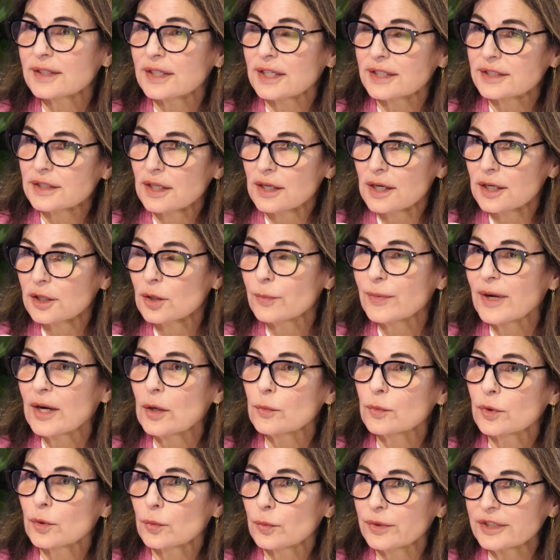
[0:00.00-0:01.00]
that I talk
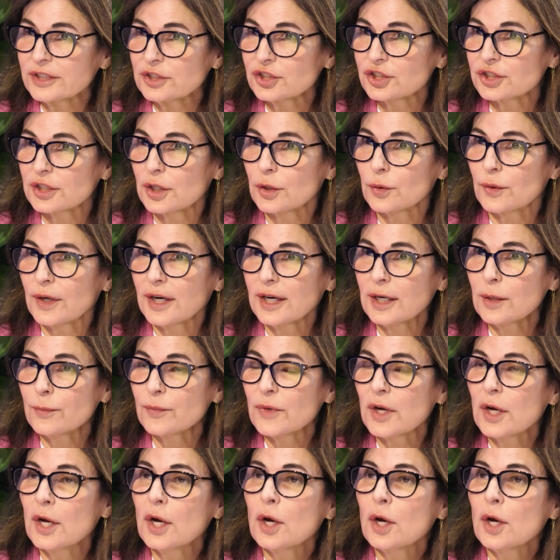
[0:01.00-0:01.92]
about where we show up,